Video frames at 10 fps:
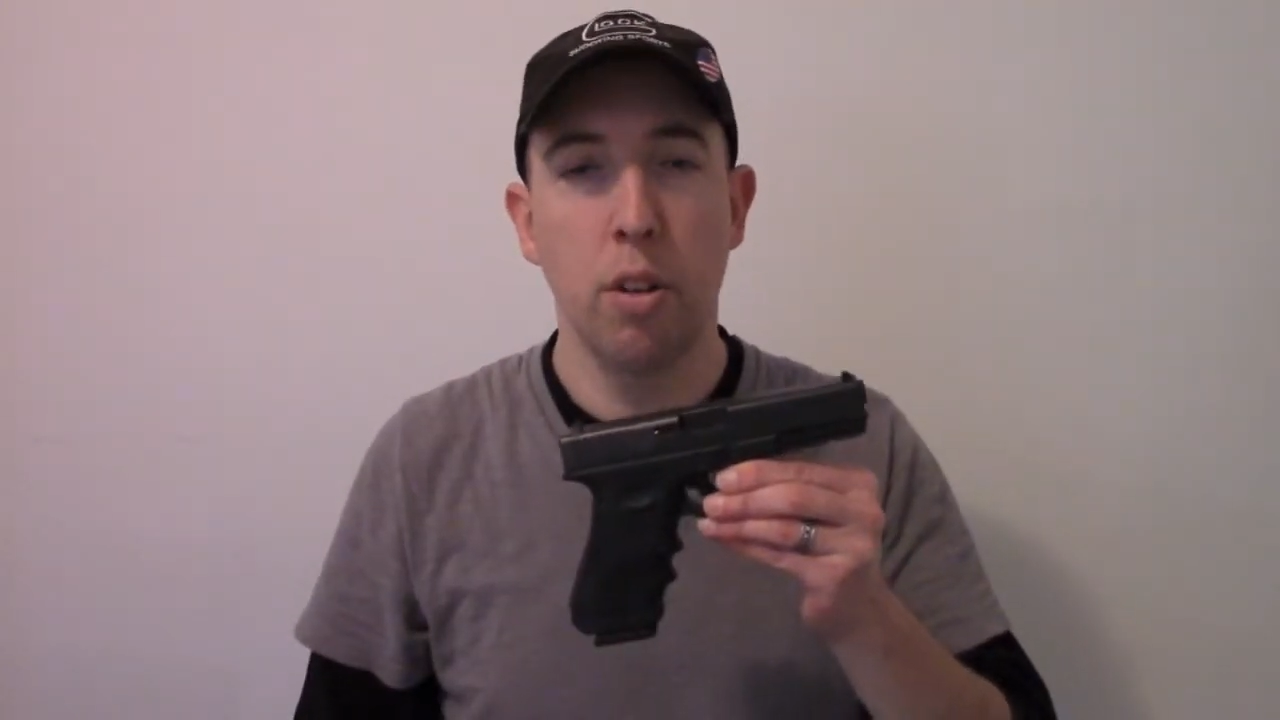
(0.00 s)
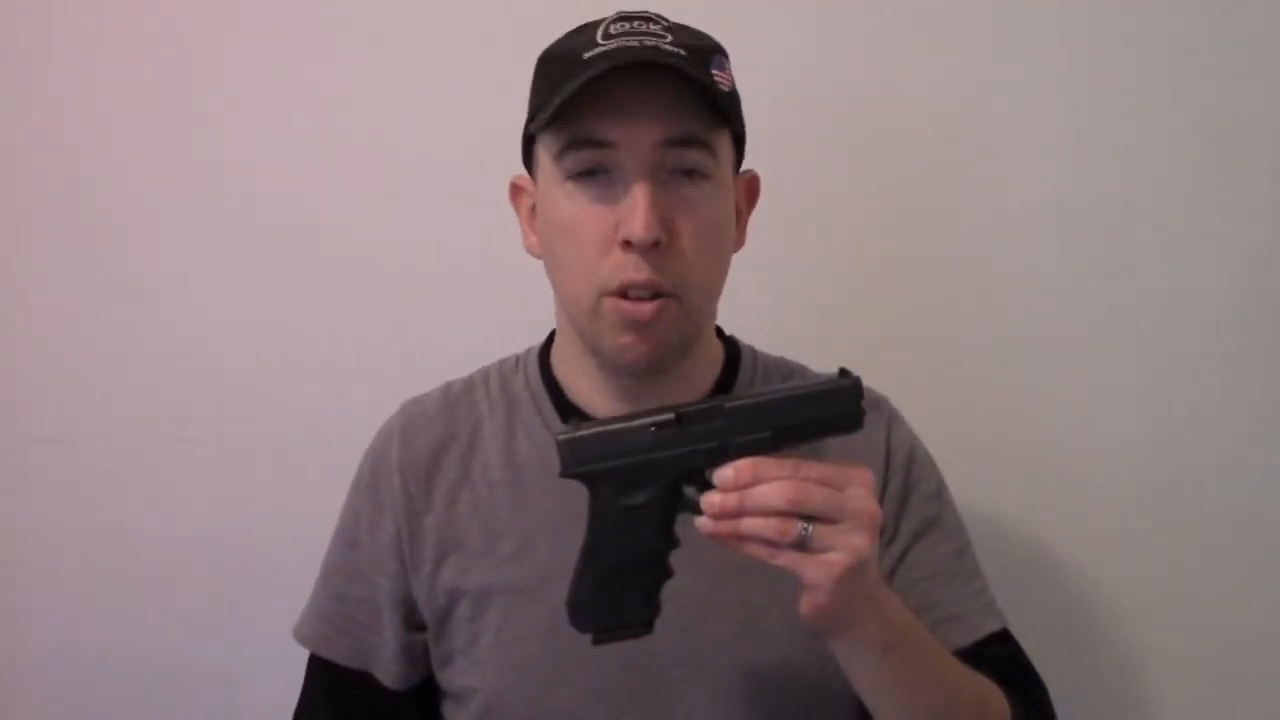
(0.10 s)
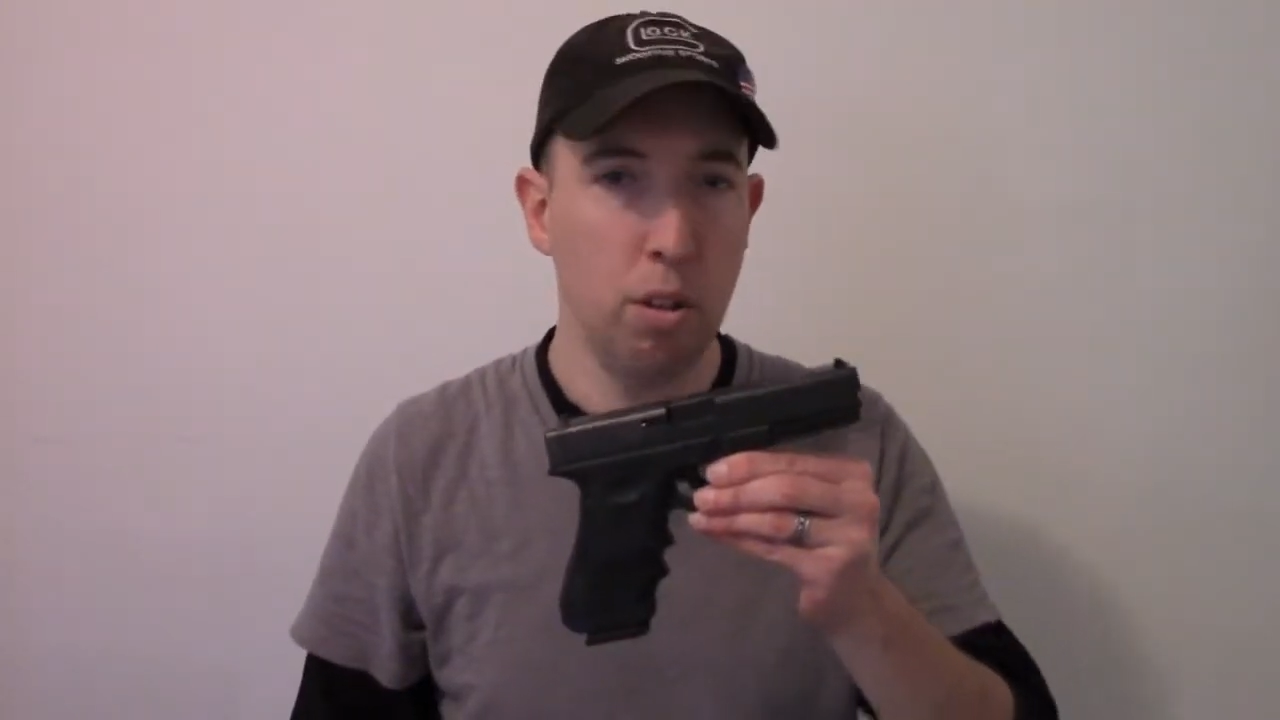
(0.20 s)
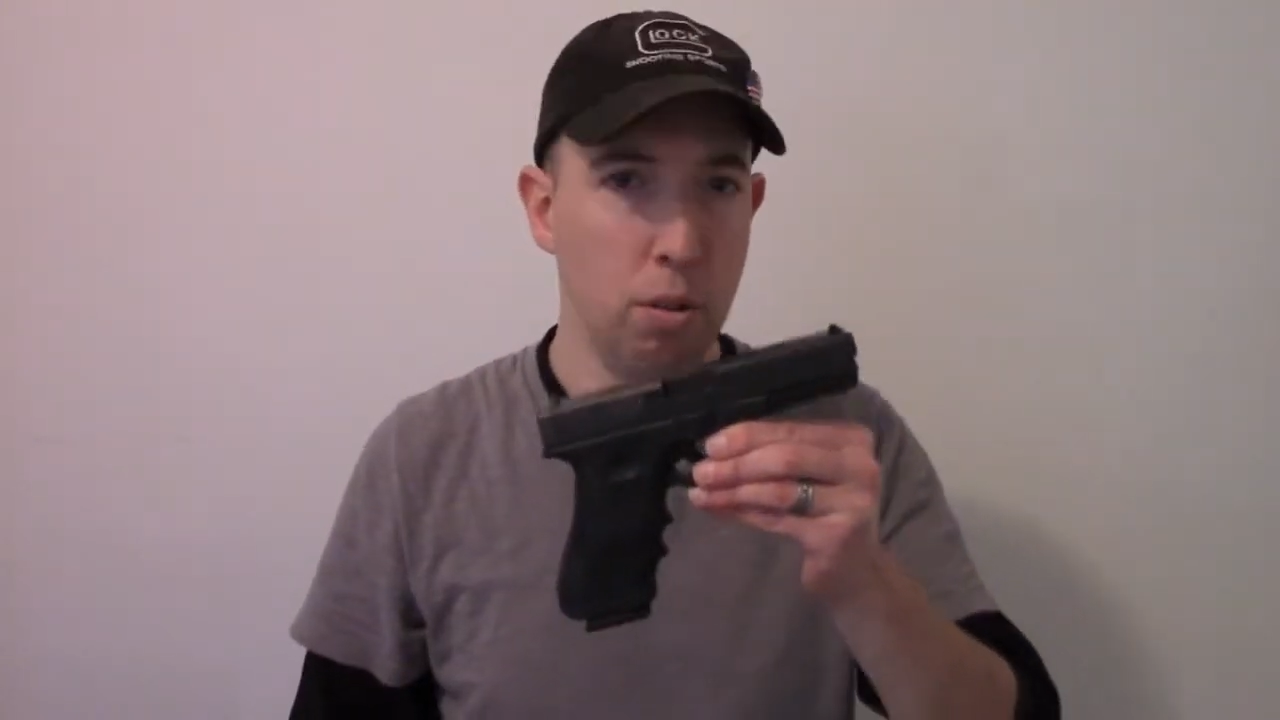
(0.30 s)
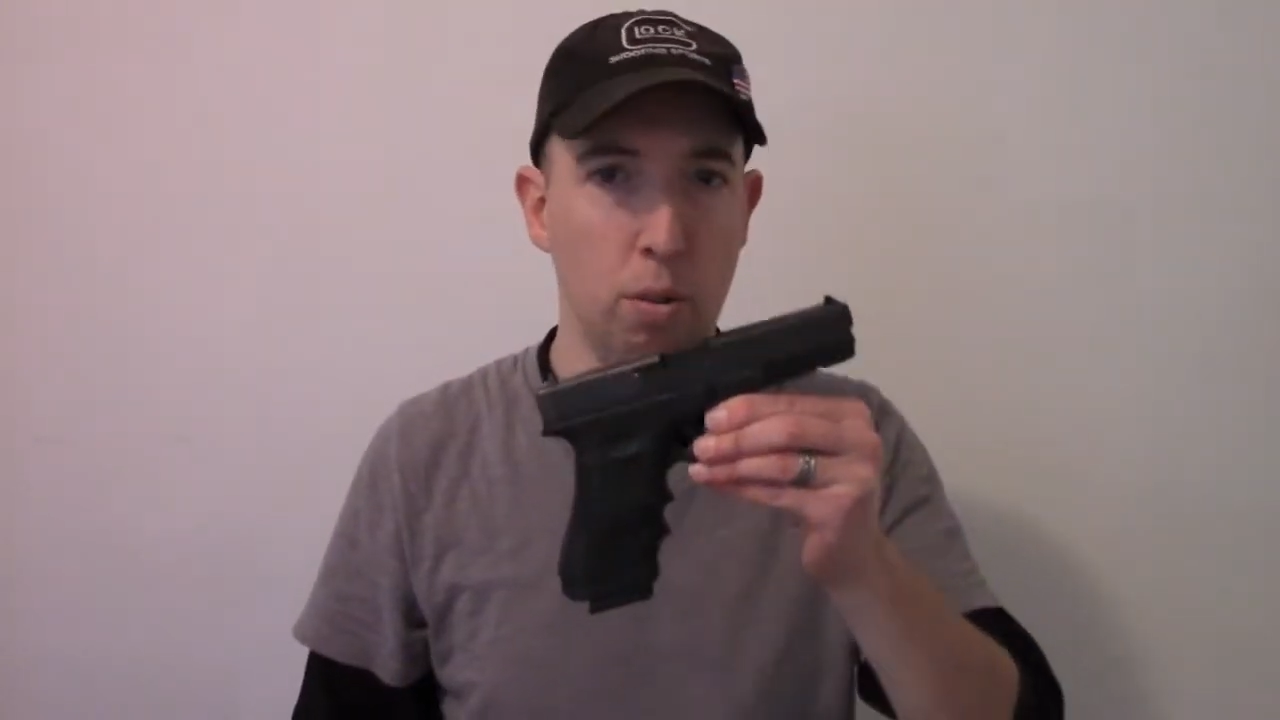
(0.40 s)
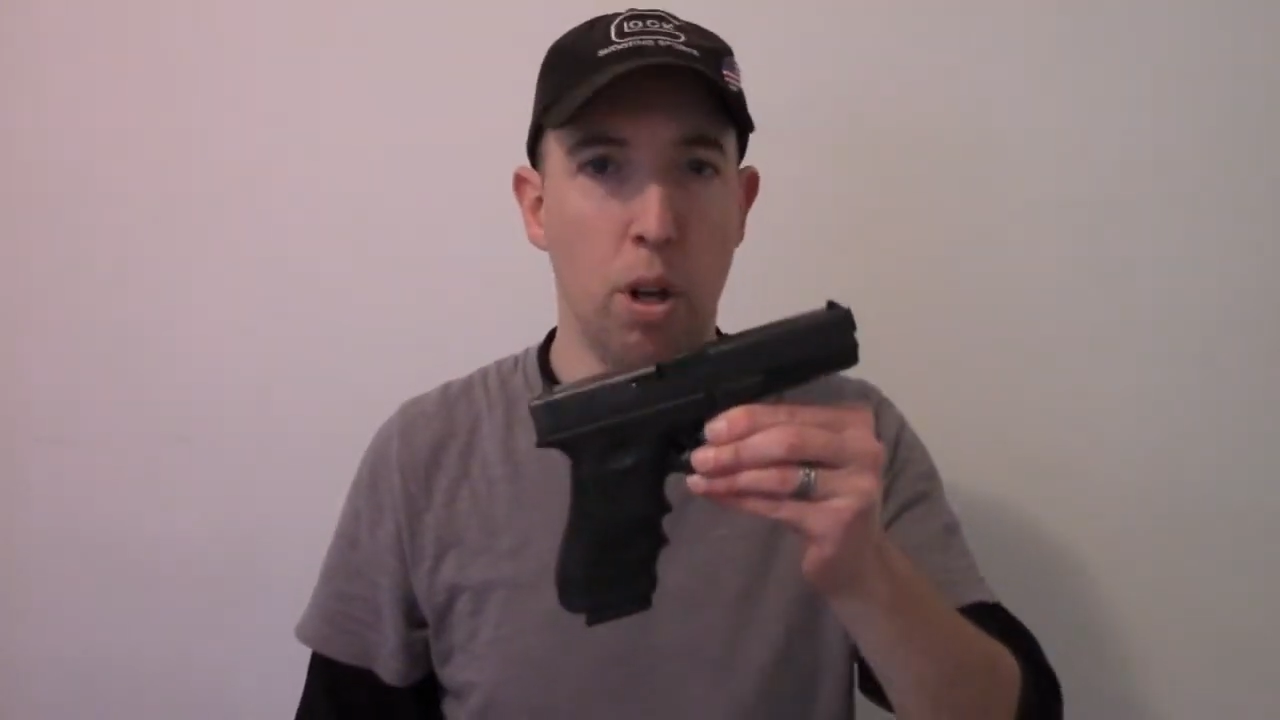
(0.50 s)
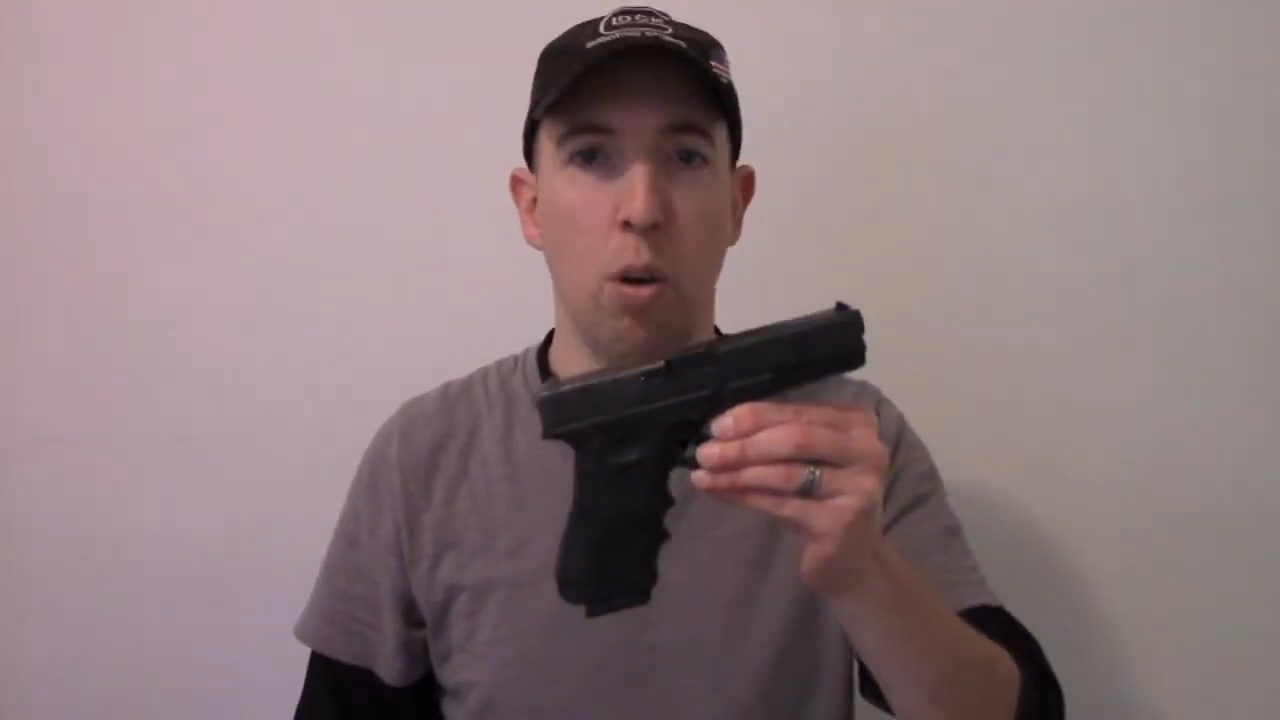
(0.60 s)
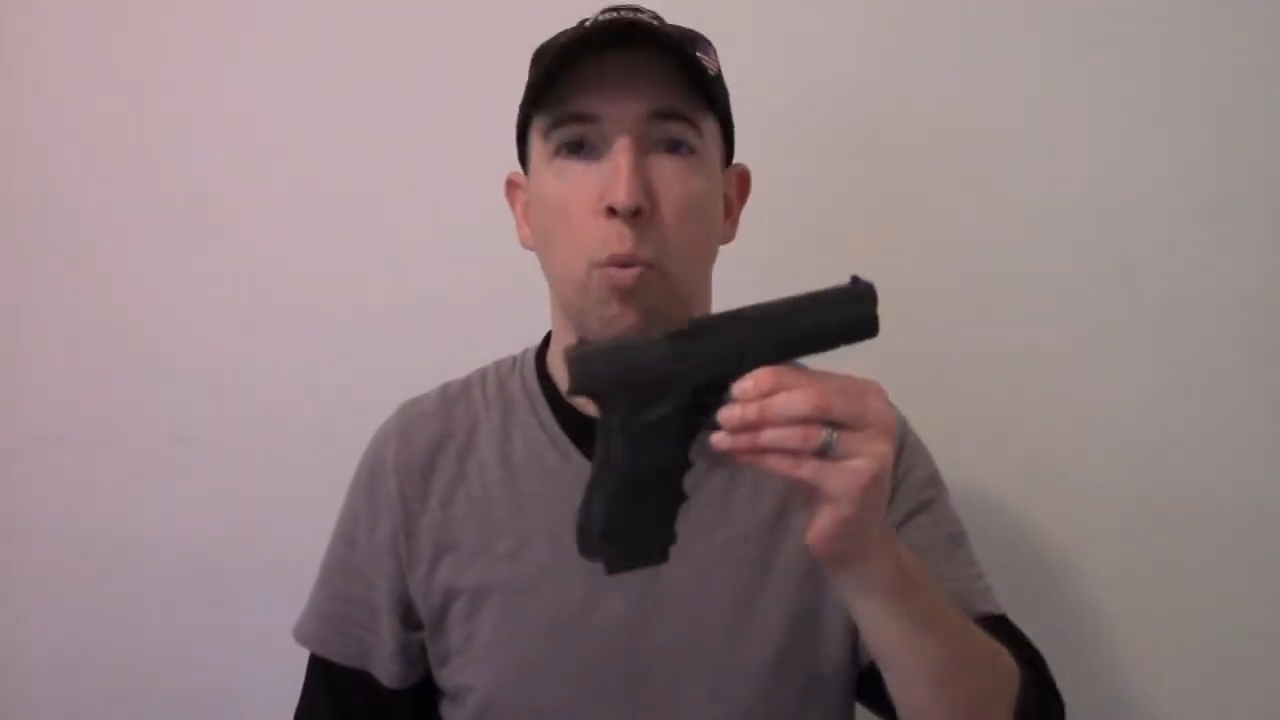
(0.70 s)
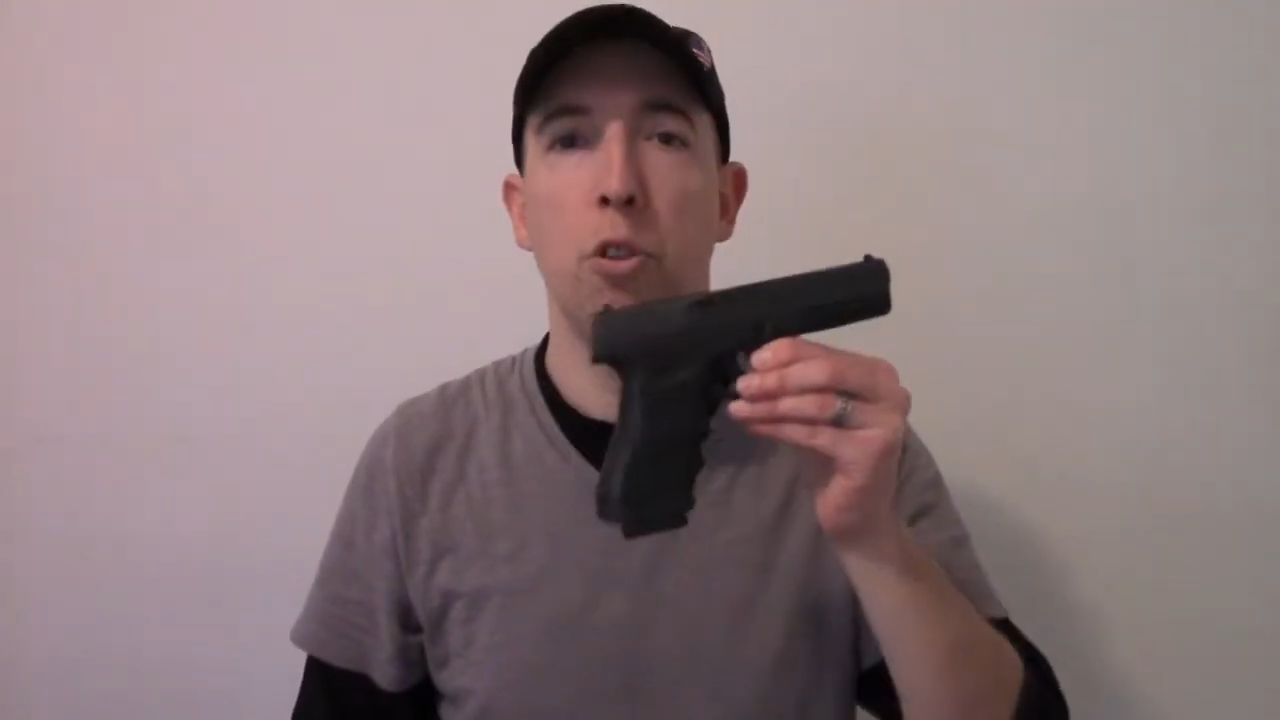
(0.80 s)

that you do not